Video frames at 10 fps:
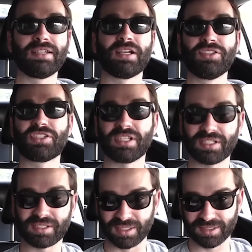
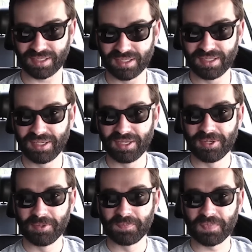inconsistent
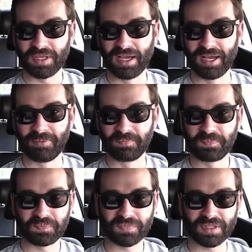
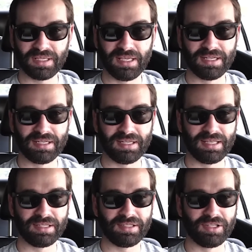um, in,
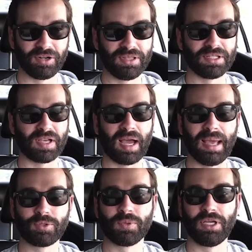in, you know, in the
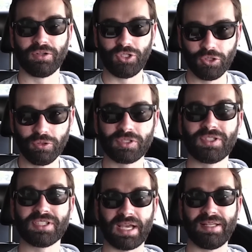times when they'll use
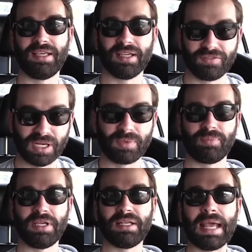this idea of
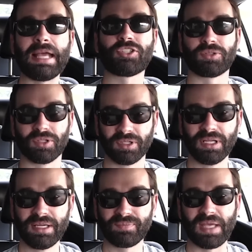something being natural
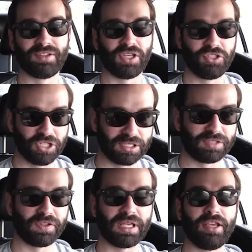as a
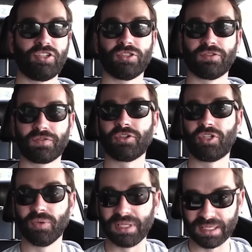justification for
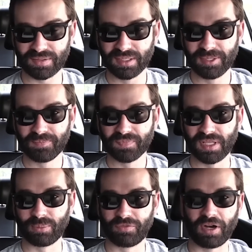doing it.
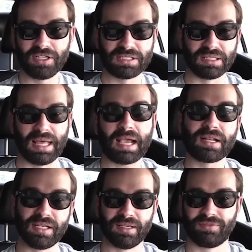Like we're very
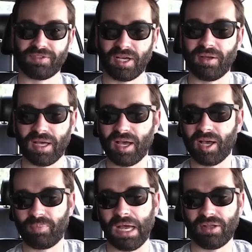selective uh,
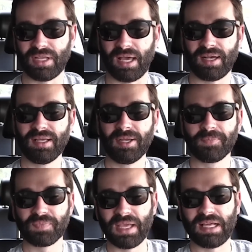about that.
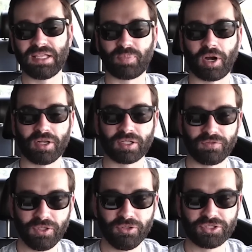And I think part of the
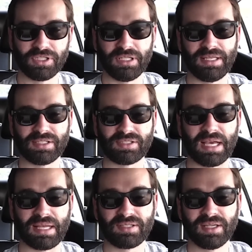confusion is
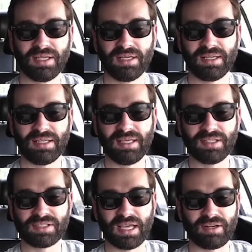that
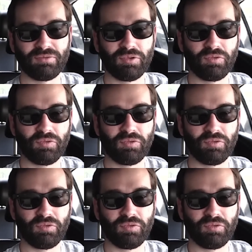is that